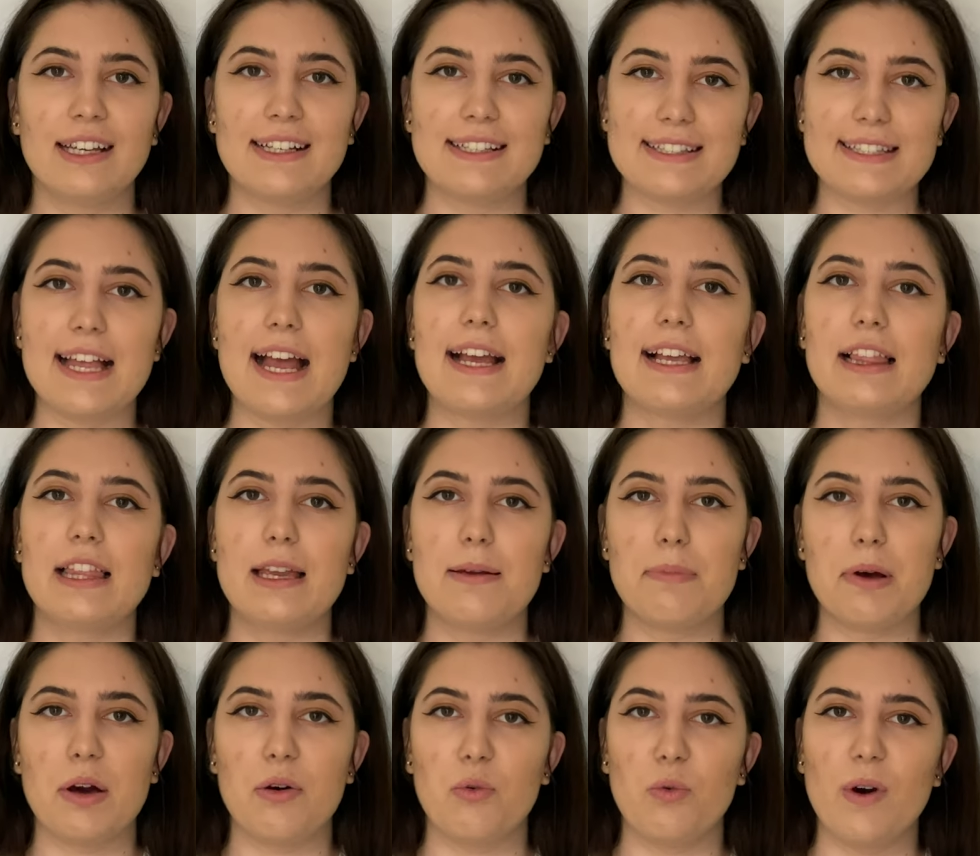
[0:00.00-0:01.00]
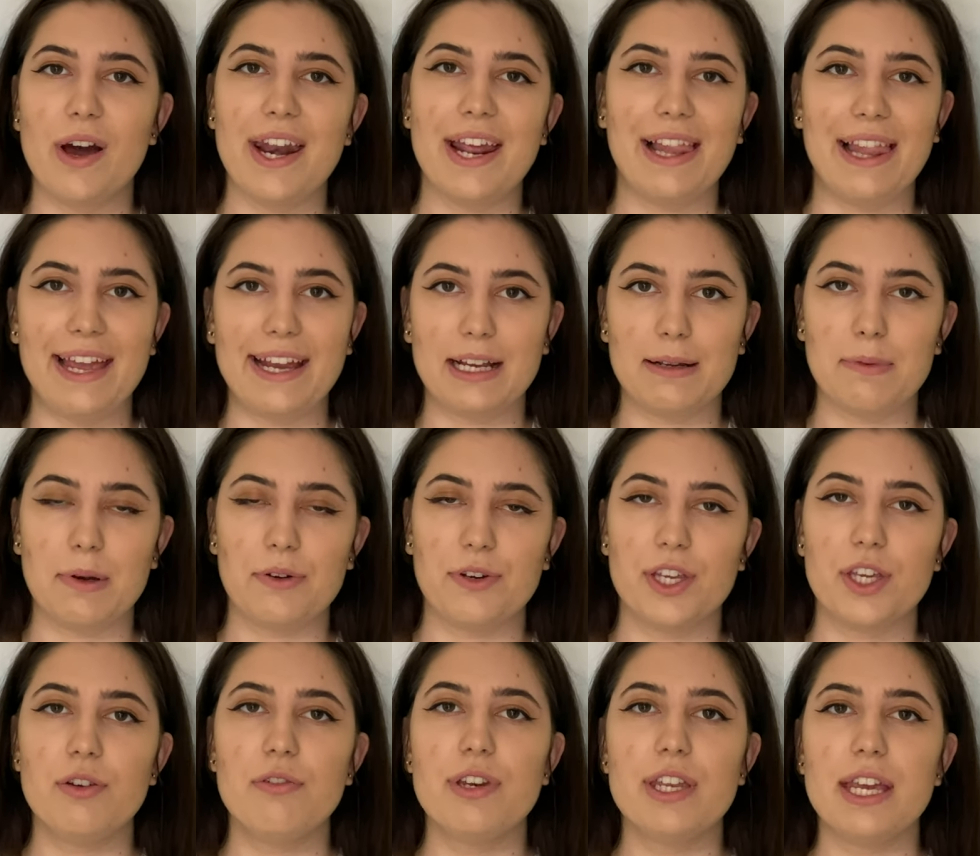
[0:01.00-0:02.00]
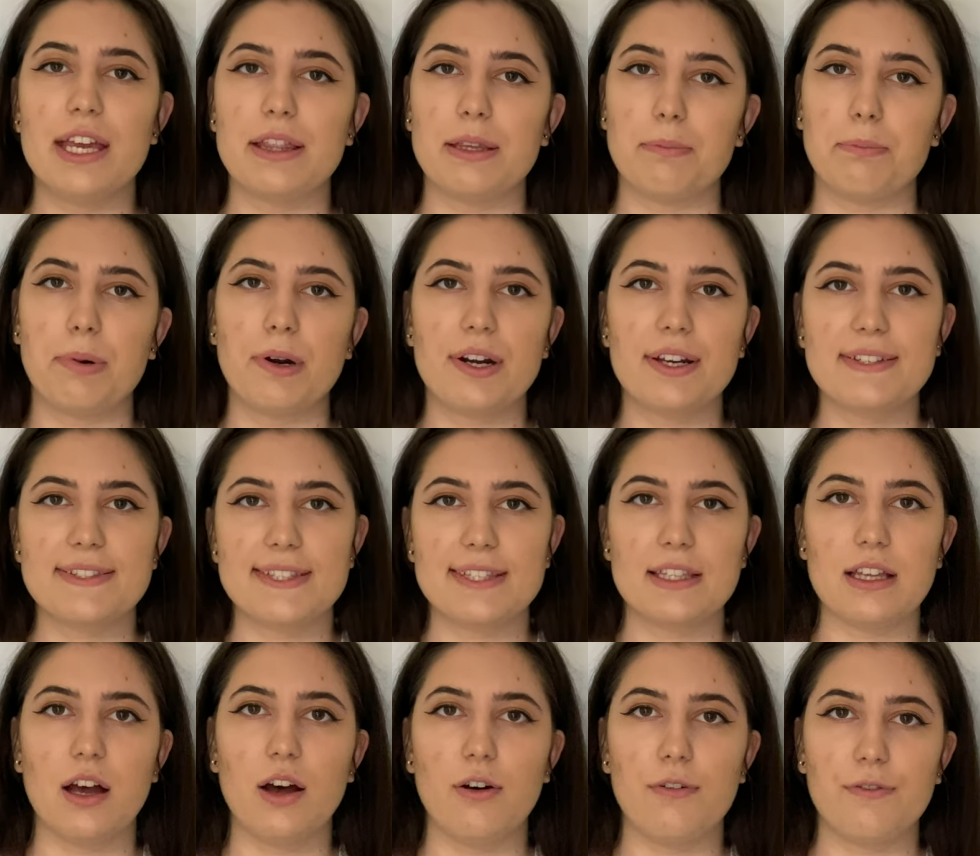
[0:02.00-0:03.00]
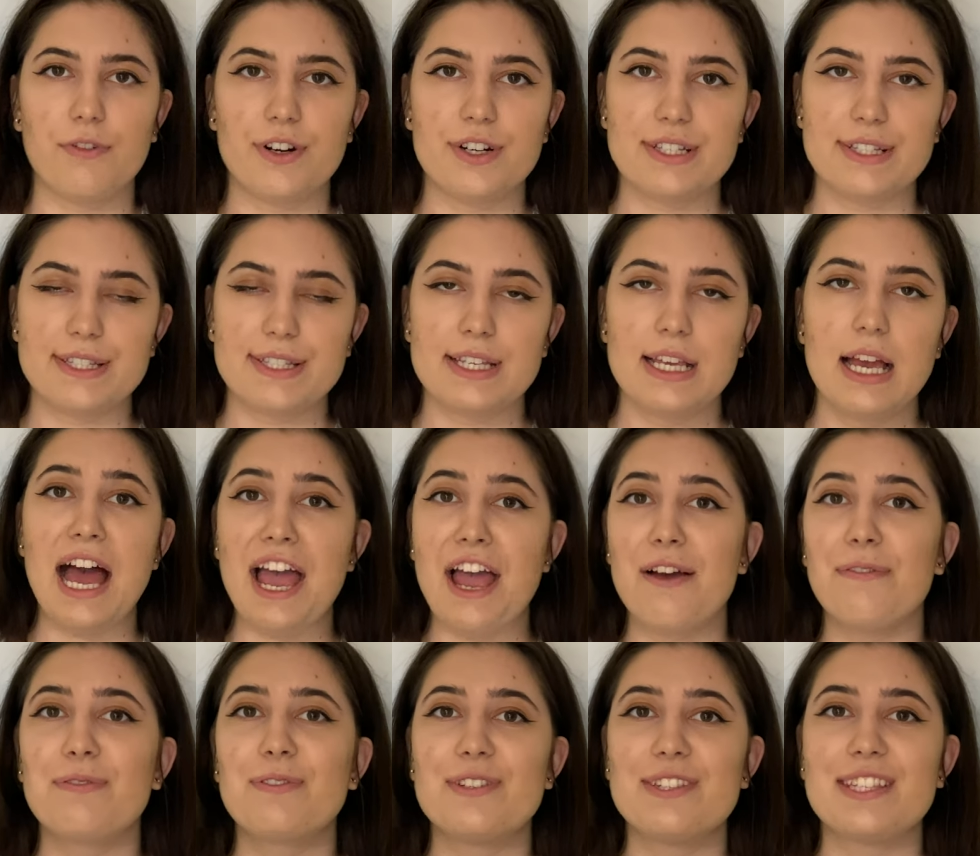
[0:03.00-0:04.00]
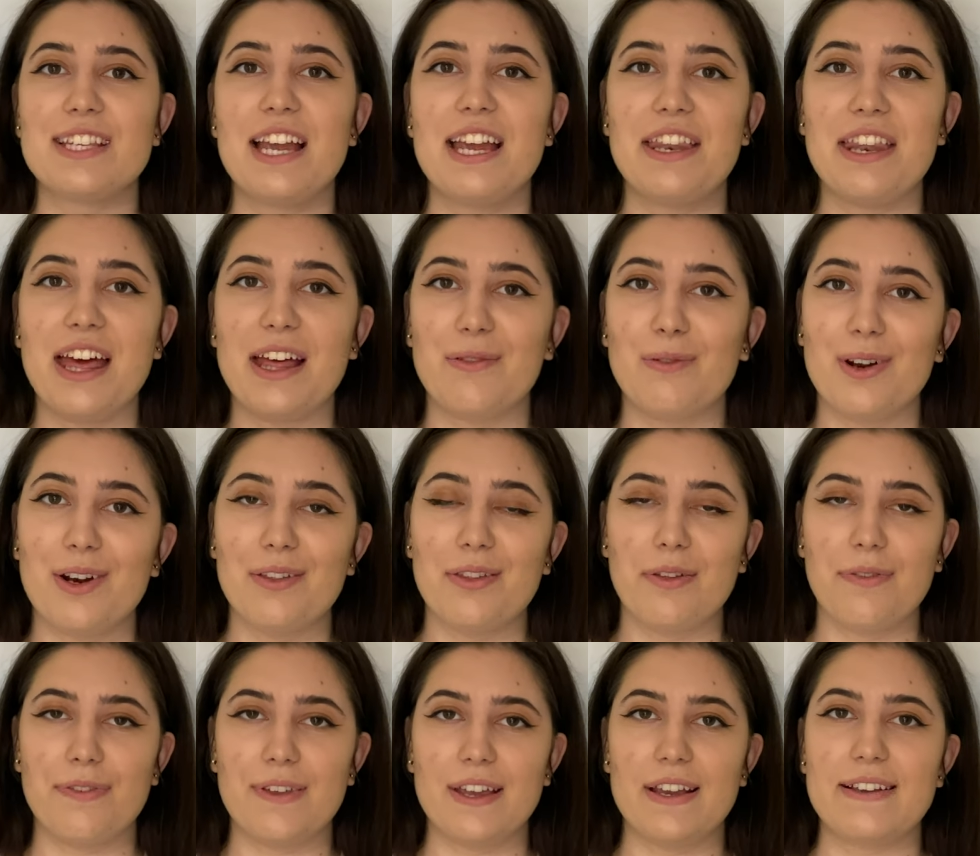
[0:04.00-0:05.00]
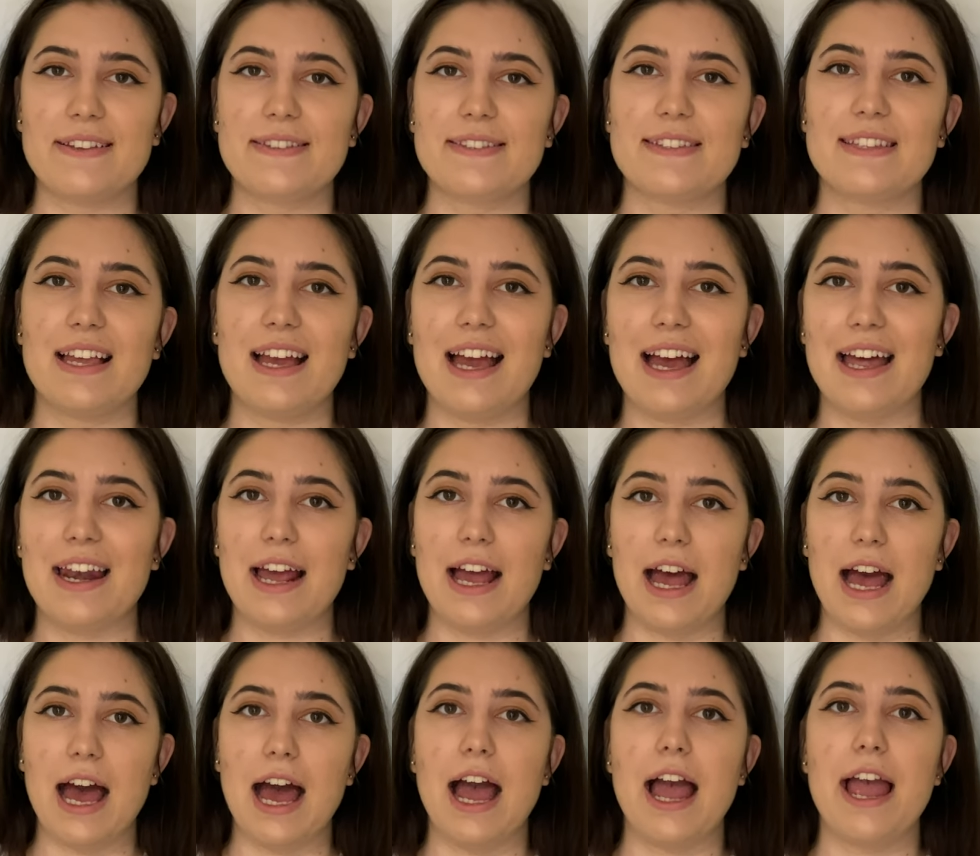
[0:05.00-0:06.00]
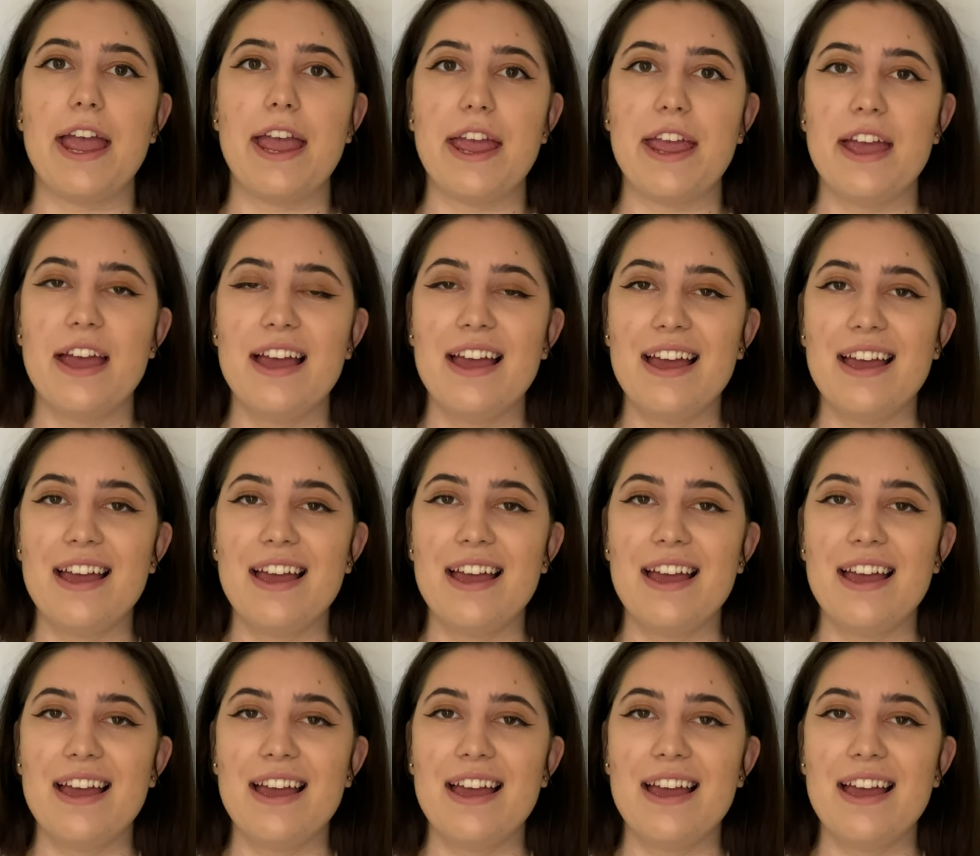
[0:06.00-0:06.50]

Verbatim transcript: exactly about what I like about the uni and the perks it offers, I have to say that one of the things that I